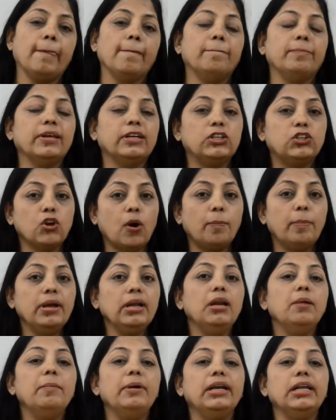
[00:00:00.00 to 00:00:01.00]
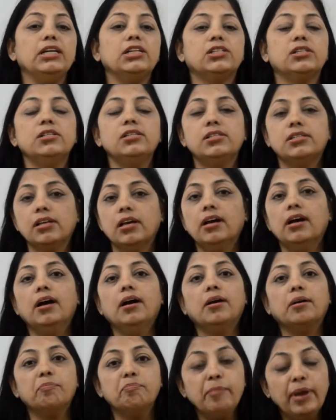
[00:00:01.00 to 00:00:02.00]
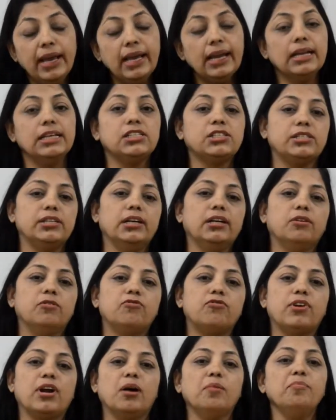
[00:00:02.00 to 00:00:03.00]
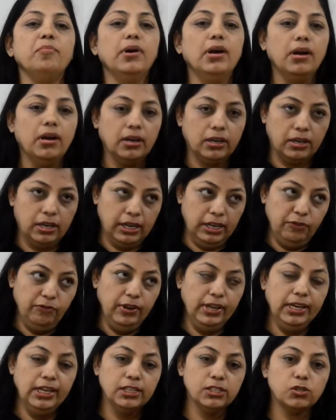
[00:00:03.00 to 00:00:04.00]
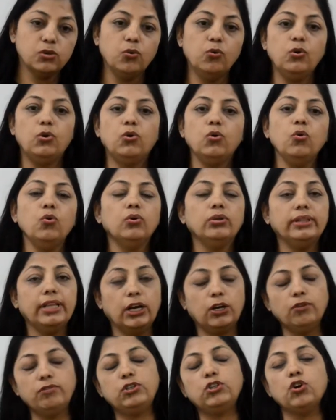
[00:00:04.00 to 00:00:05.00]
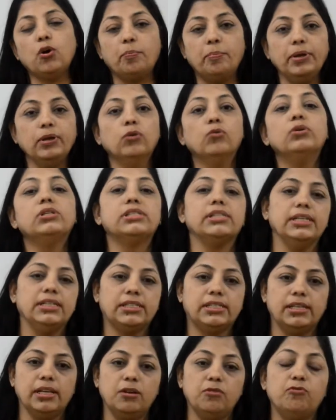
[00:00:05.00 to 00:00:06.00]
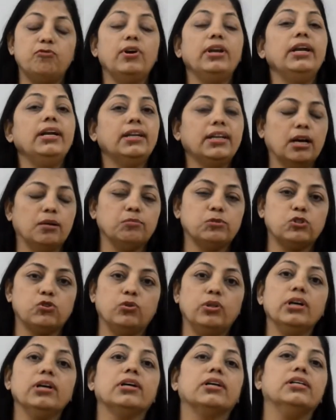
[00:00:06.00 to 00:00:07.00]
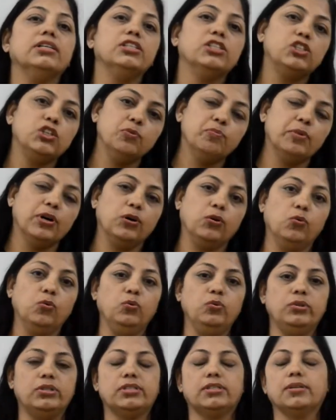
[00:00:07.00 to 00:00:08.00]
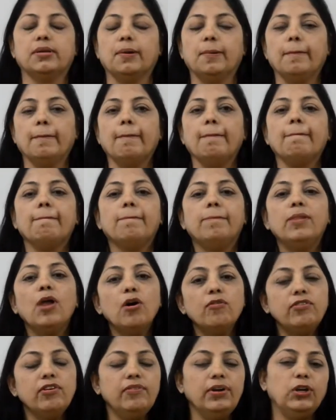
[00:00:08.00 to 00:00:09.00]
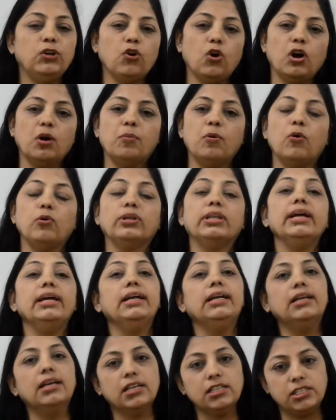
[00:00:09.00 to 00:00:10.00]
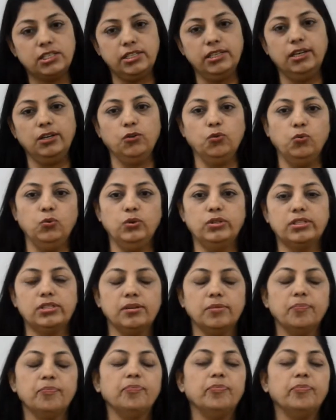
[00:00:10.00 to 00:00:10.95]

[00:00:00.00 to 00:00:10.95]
The shopping limitations may restrict from convenience good to that of shopping goods itself when it comes to the consumer goods. Now we will talk about the industrial goods.